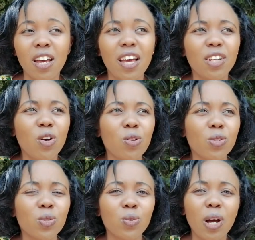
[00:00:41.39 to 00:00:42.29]
And
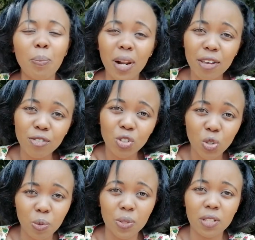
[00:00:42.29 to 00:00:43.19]
also apply for
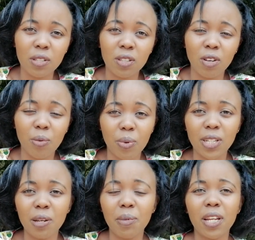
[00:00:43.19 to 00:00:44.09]
jobs on
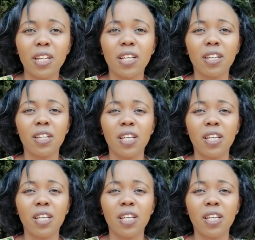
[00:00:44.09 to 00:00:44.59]
Retamande.